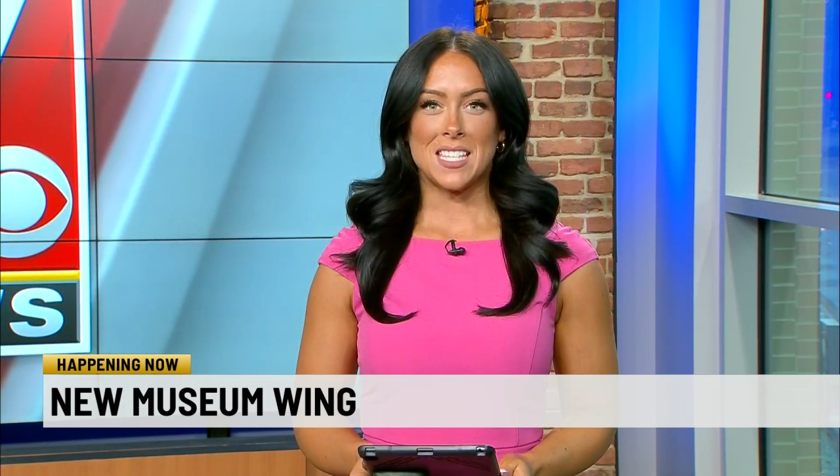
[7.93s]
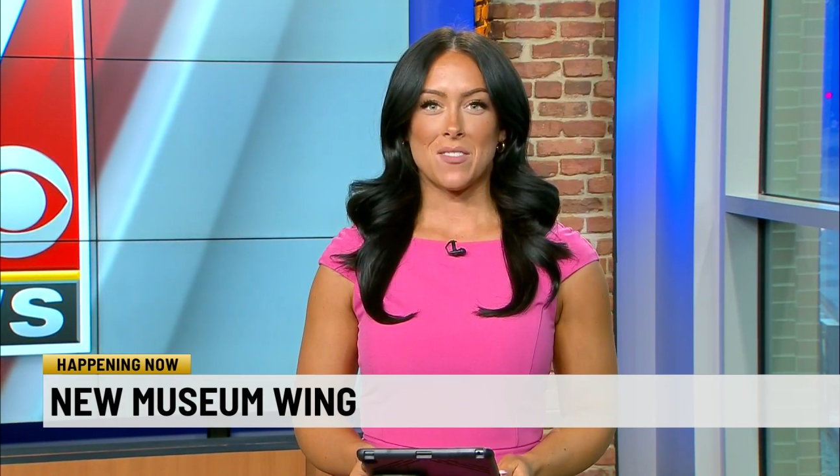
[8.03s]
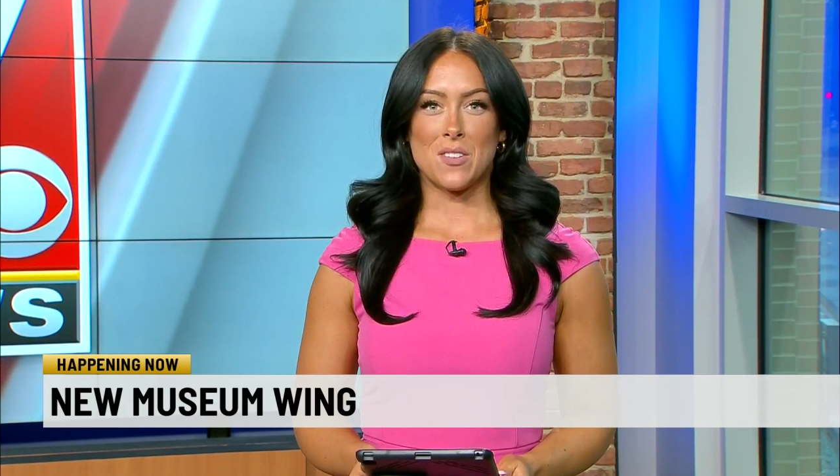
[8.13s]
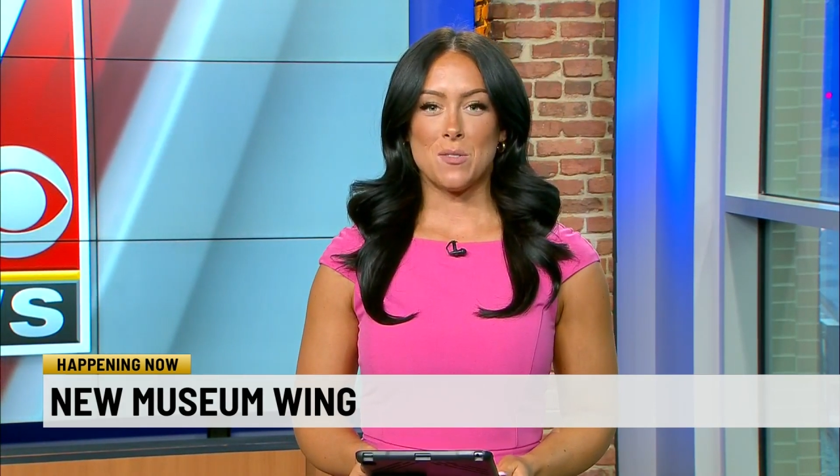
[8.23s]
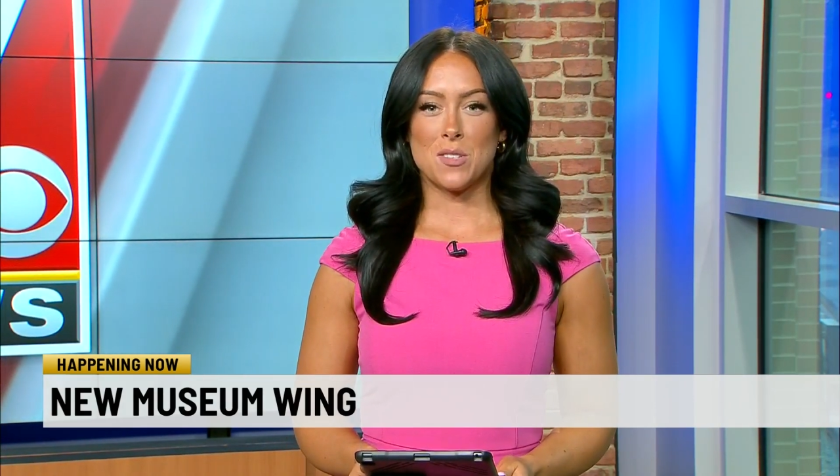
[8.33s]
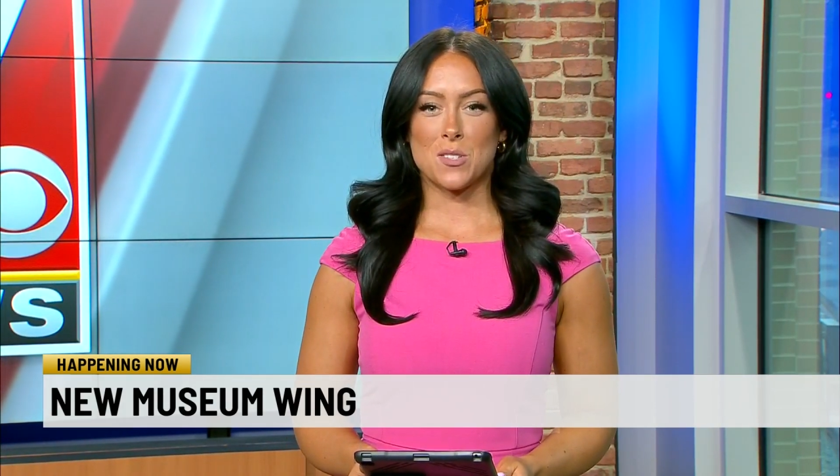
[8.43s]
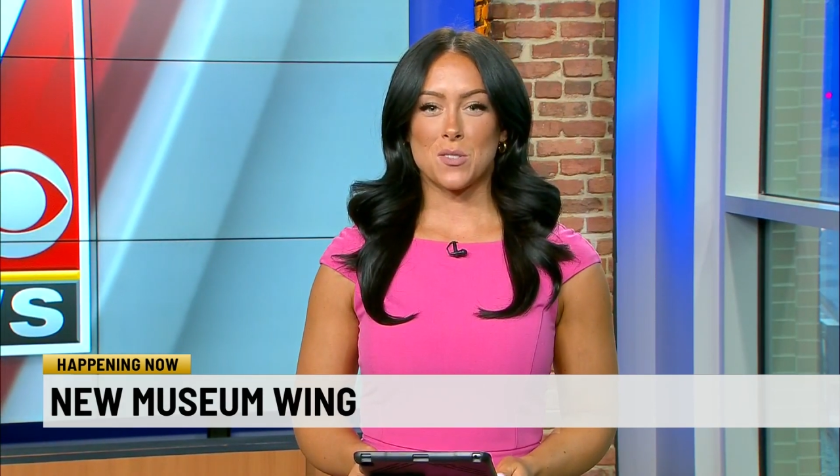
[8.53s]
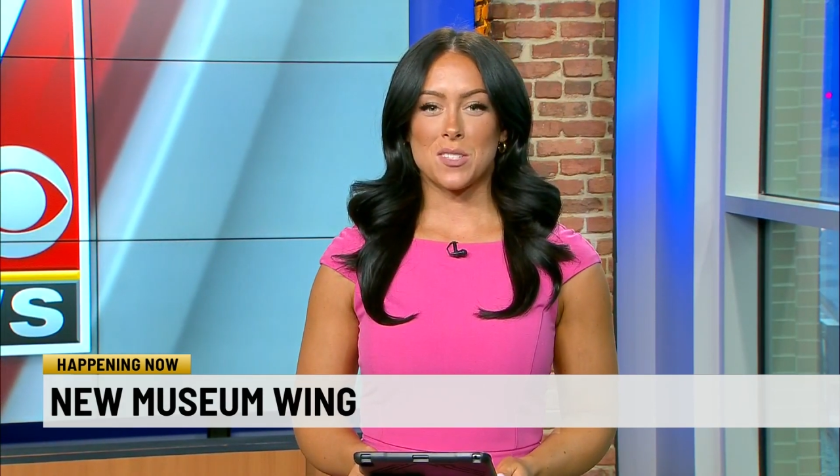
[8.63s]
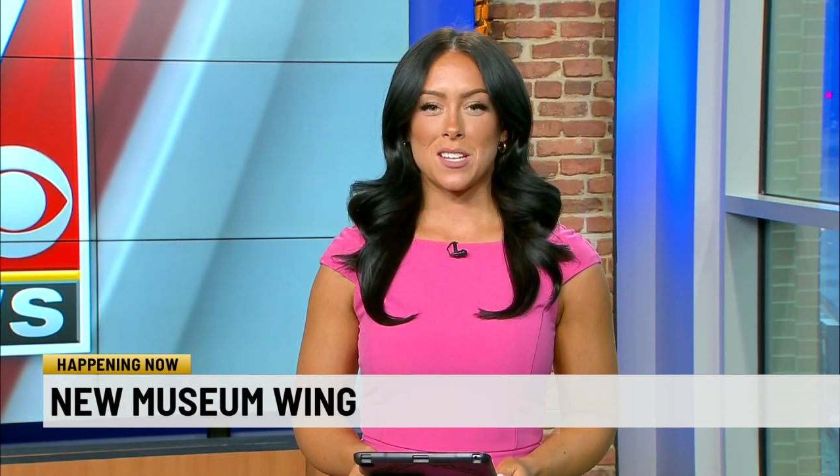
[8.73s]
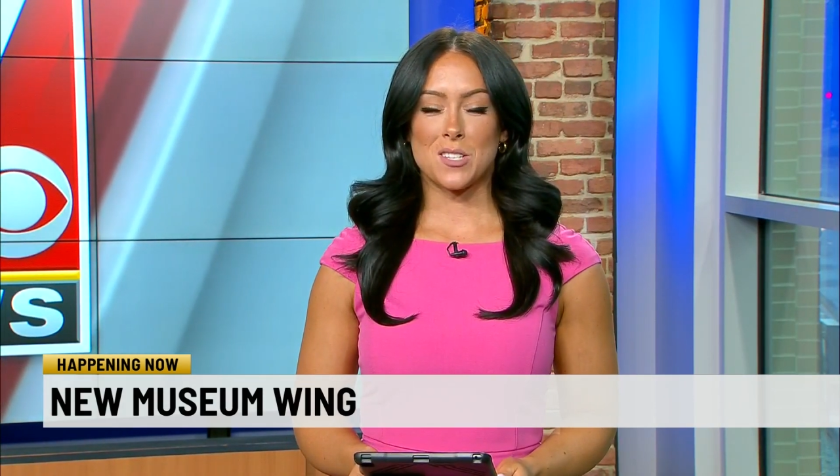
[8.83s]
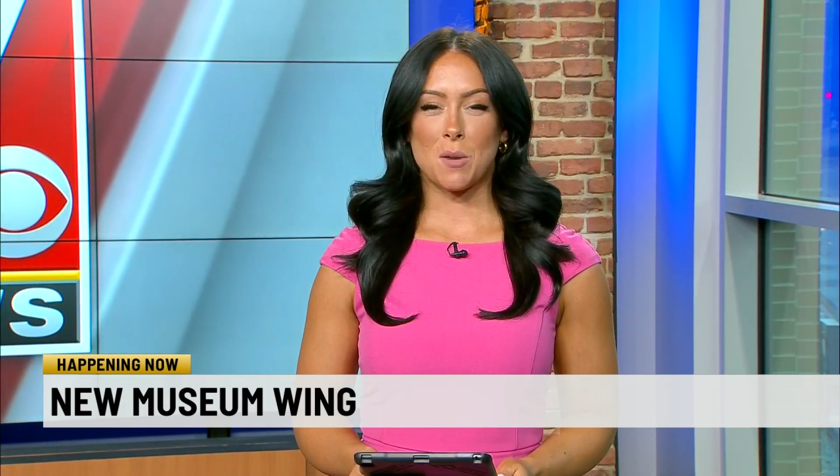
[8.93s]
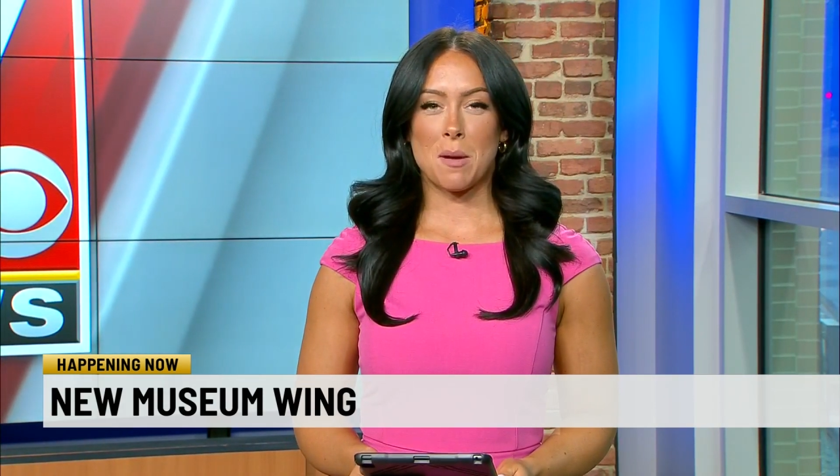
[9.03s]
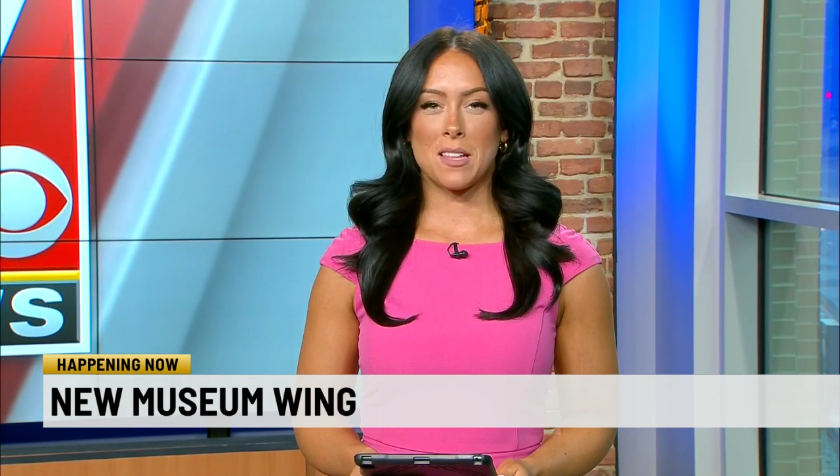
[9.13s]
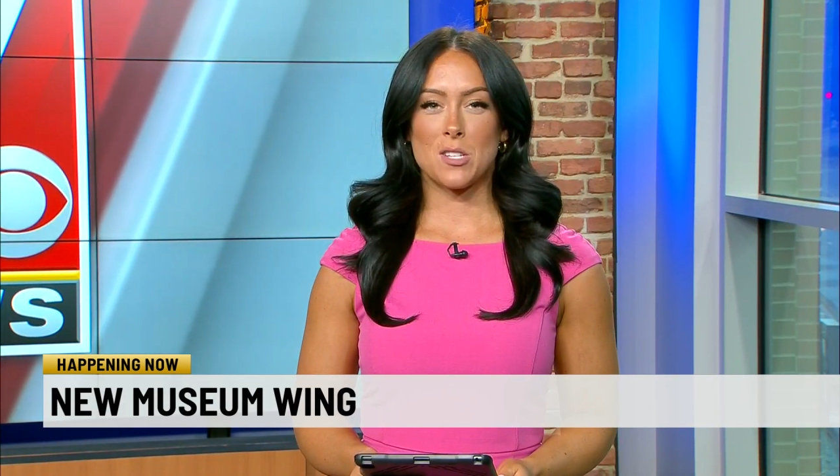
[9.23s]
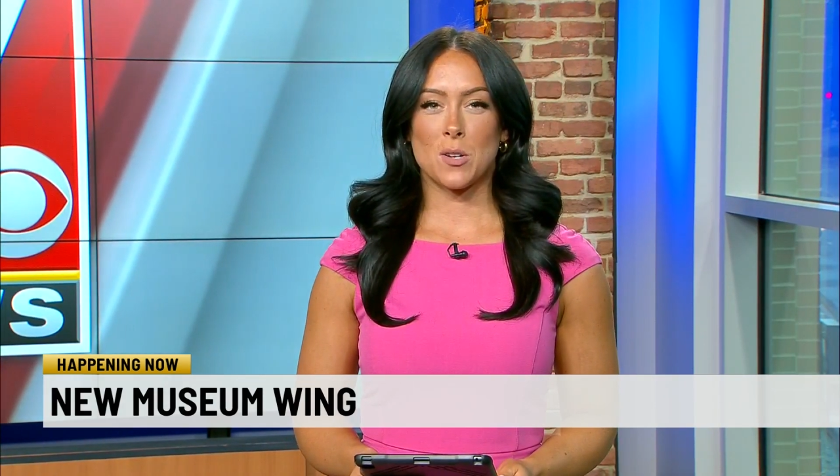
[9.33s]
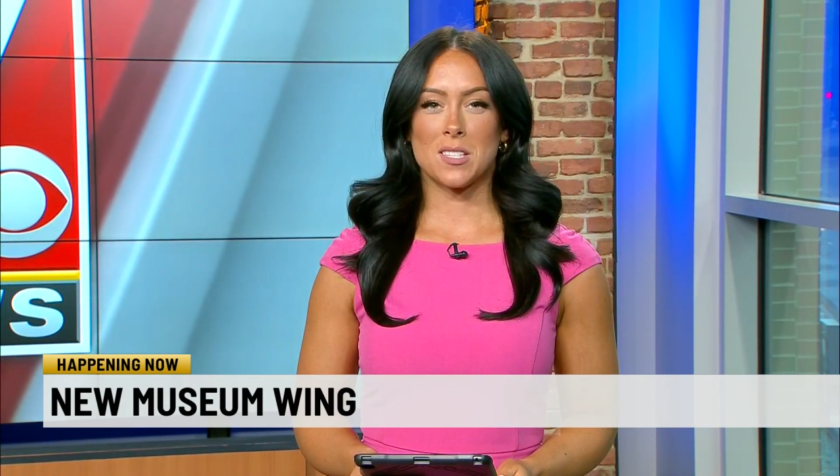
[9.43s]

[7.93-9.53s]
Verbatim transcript: 7 News' Christine Scarpelli